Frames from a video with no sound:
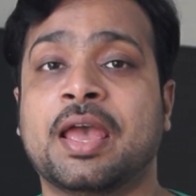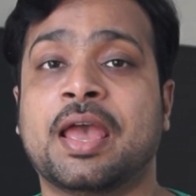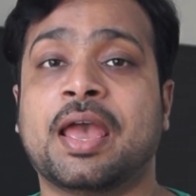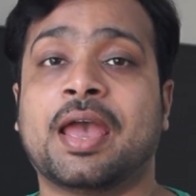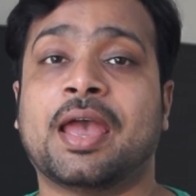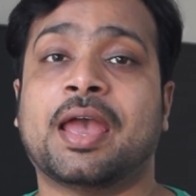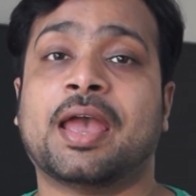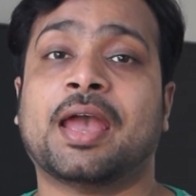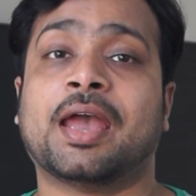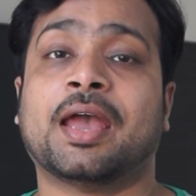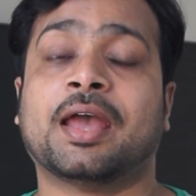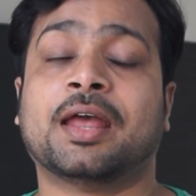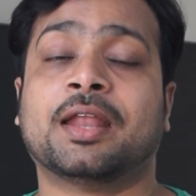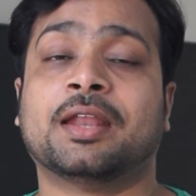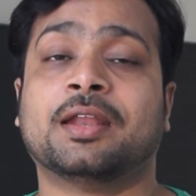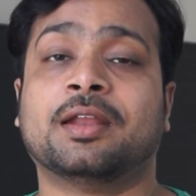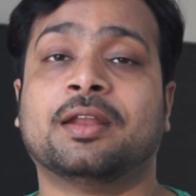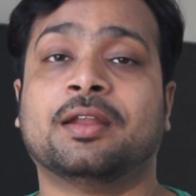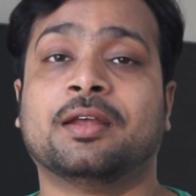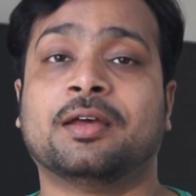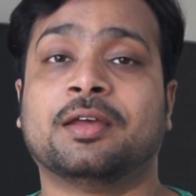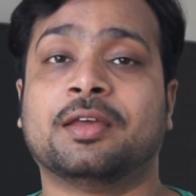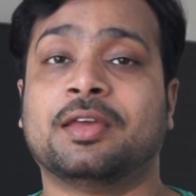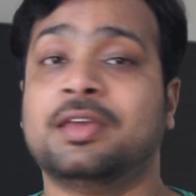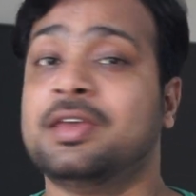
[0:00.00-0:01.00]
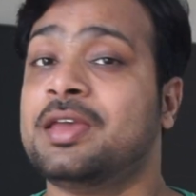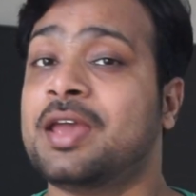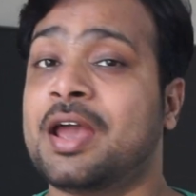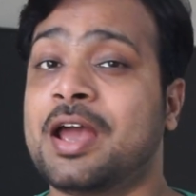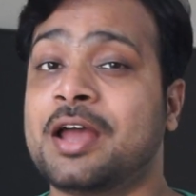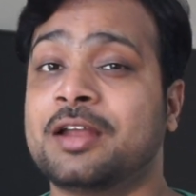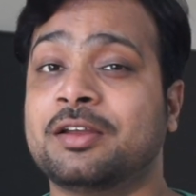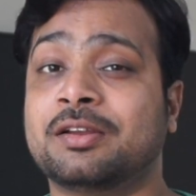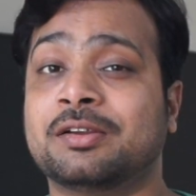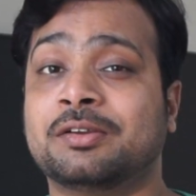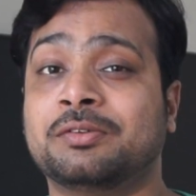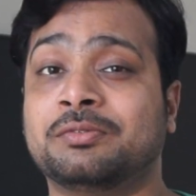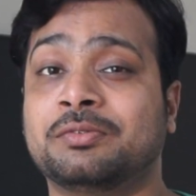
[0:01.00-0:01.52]
and he
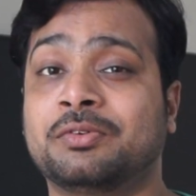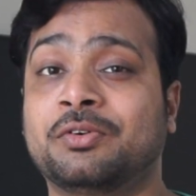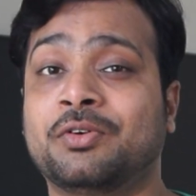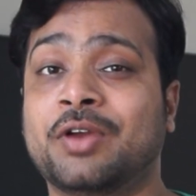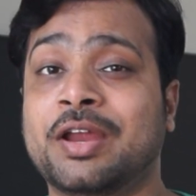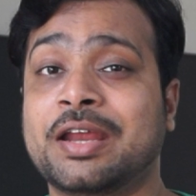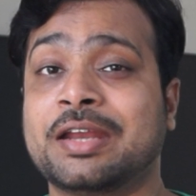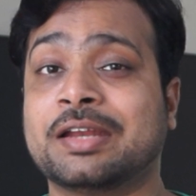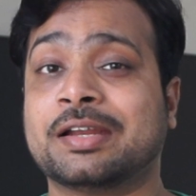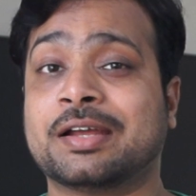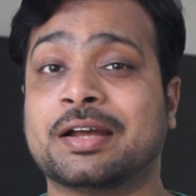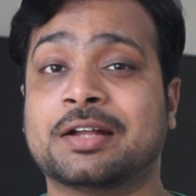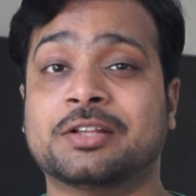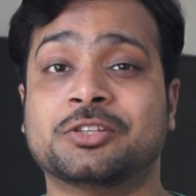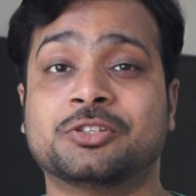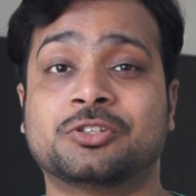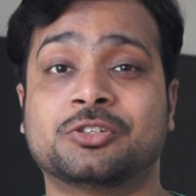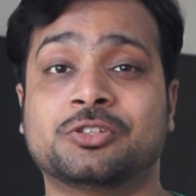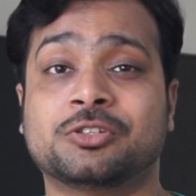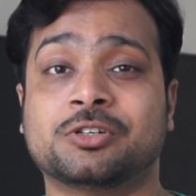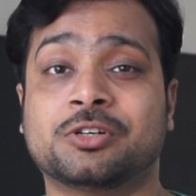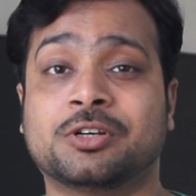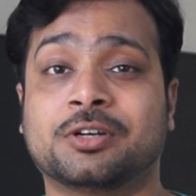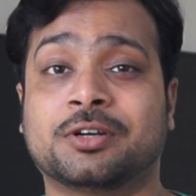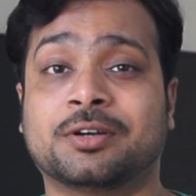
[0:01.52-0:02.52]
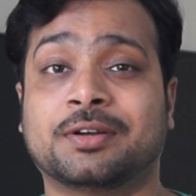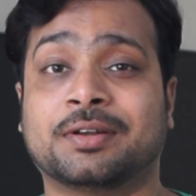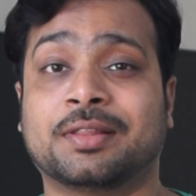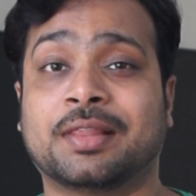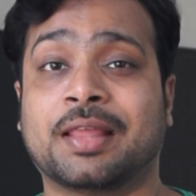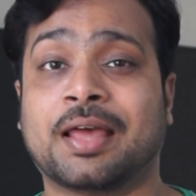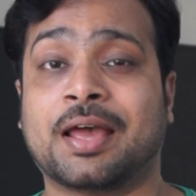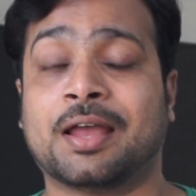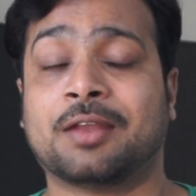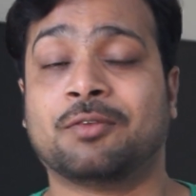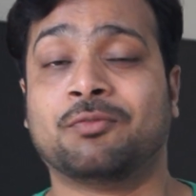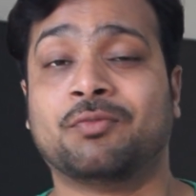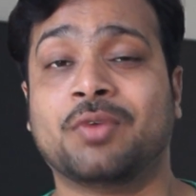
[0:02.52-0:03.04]
had a great concern
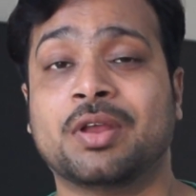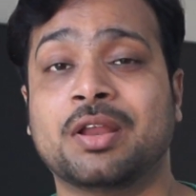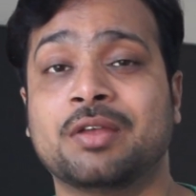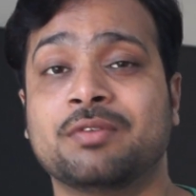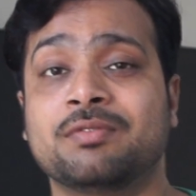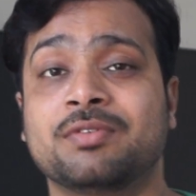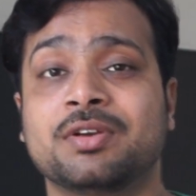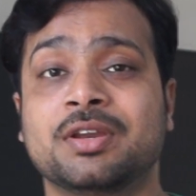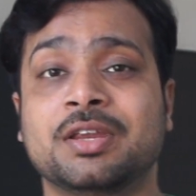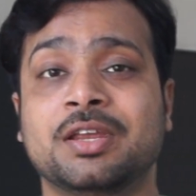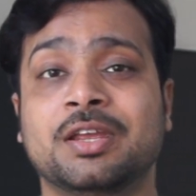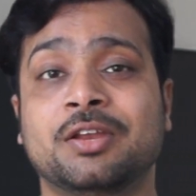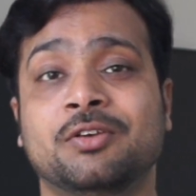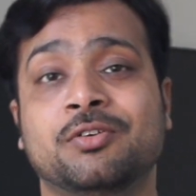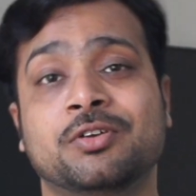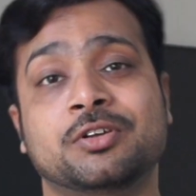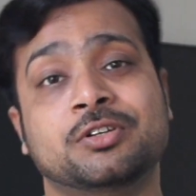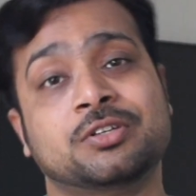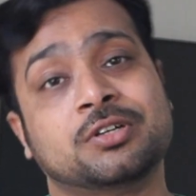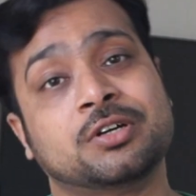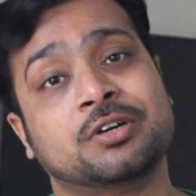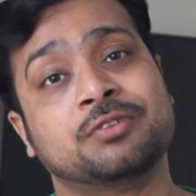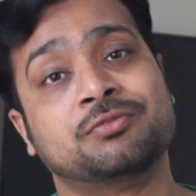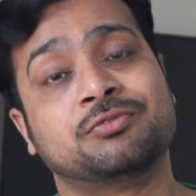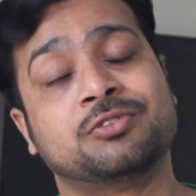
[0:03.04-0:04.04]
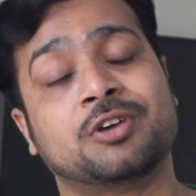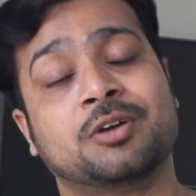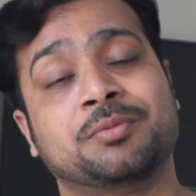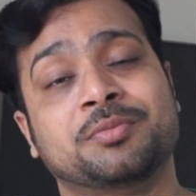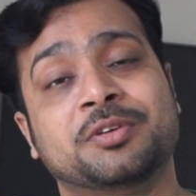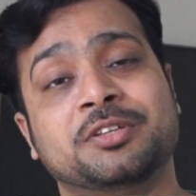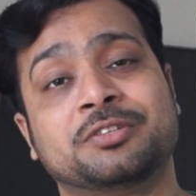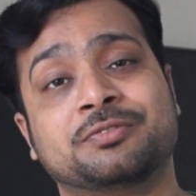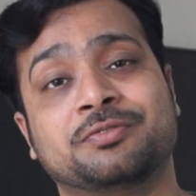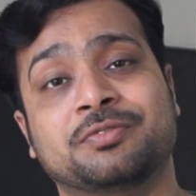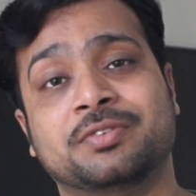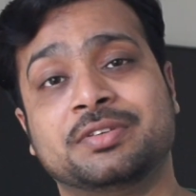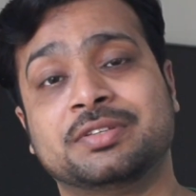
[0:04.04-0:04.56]
that whenever he returned from
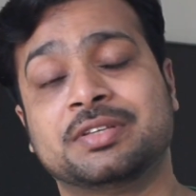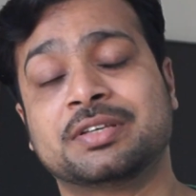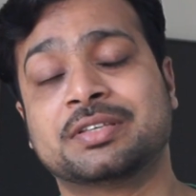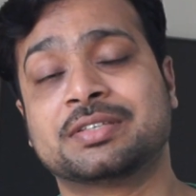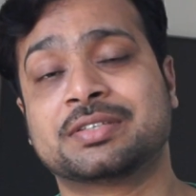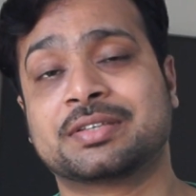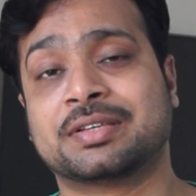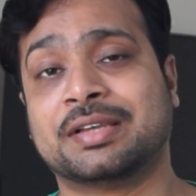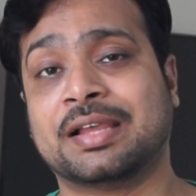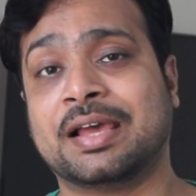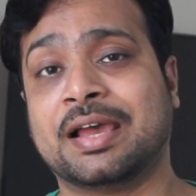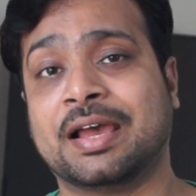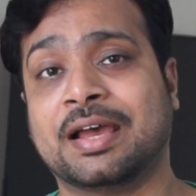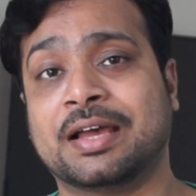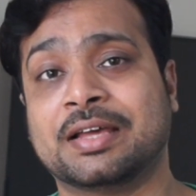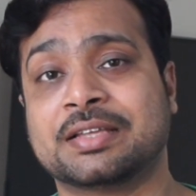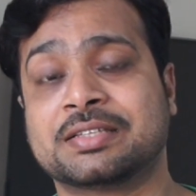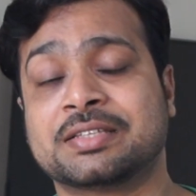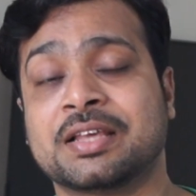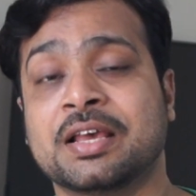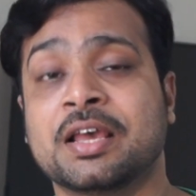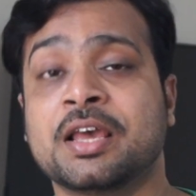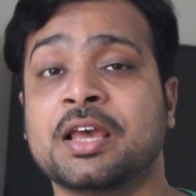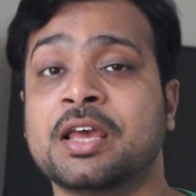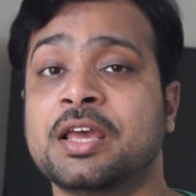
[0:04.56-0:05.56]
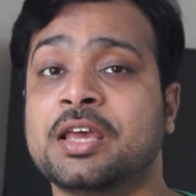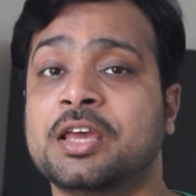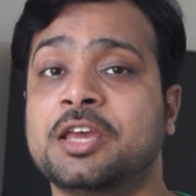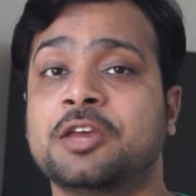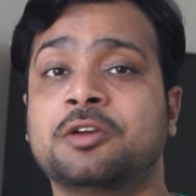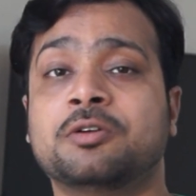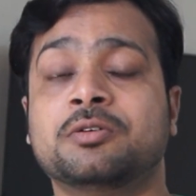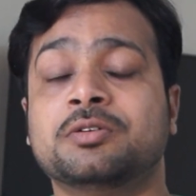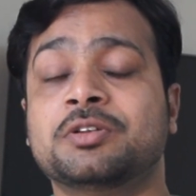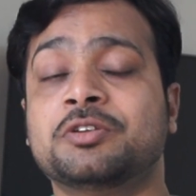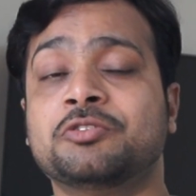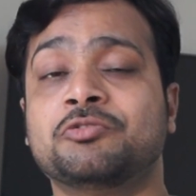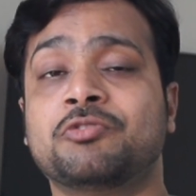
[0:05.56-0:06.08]
his physics class, he
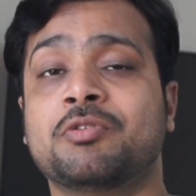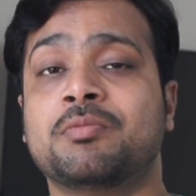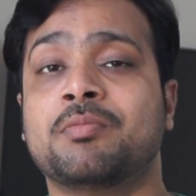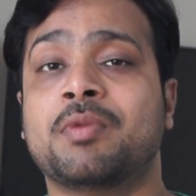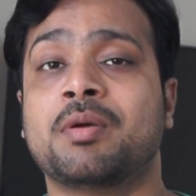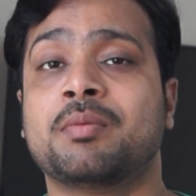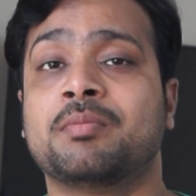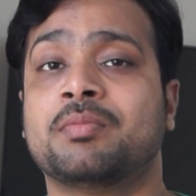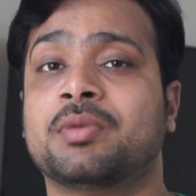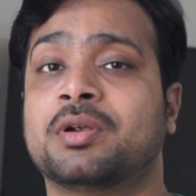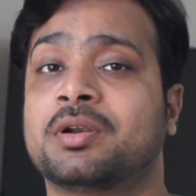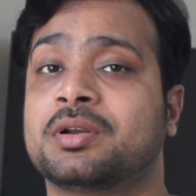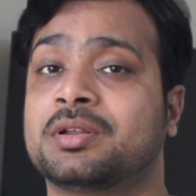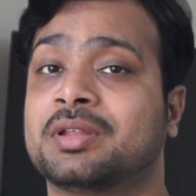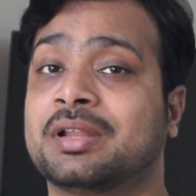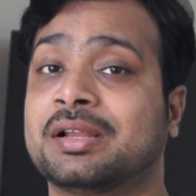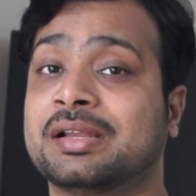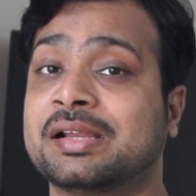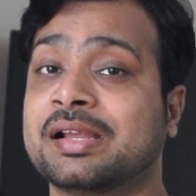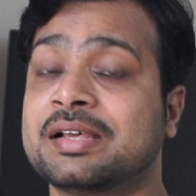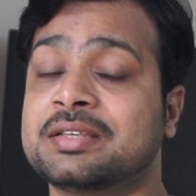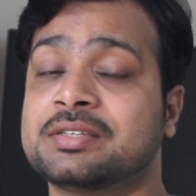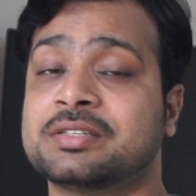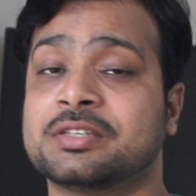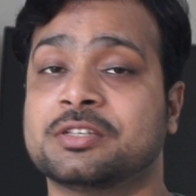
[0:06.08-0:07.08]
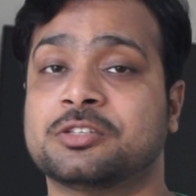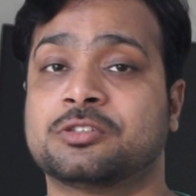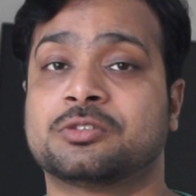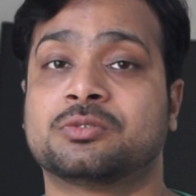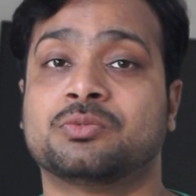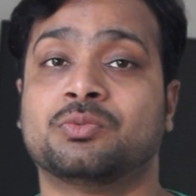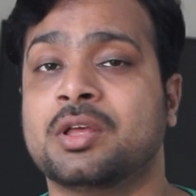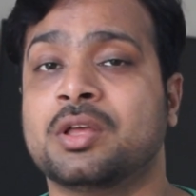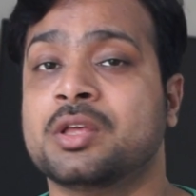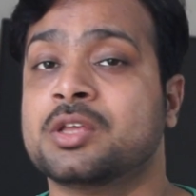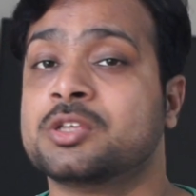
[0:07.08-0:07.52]
couldn't remember the lessons.